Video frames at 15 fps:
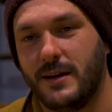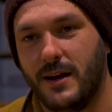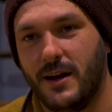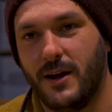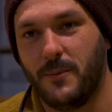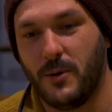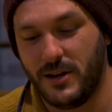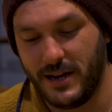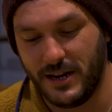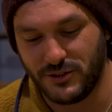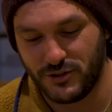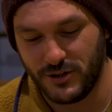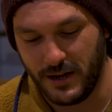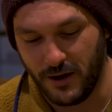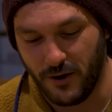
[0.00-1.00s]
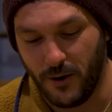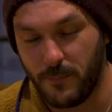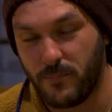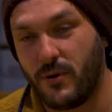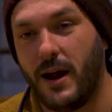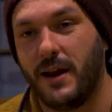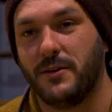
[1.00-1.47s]
Um, I literally got a
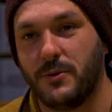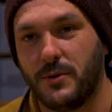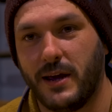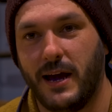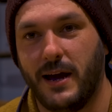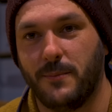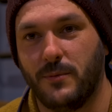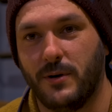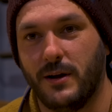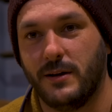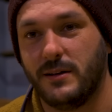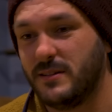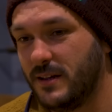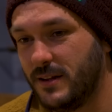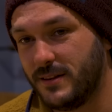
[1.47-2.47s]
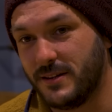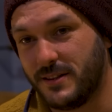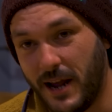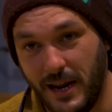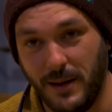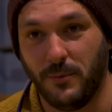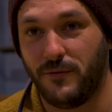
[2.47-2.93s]
brand new camera the
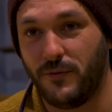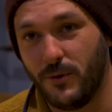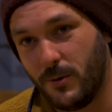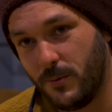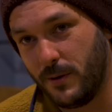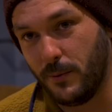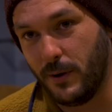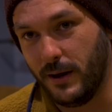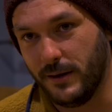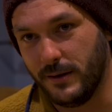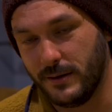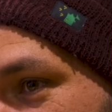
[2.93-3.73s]
day before we went.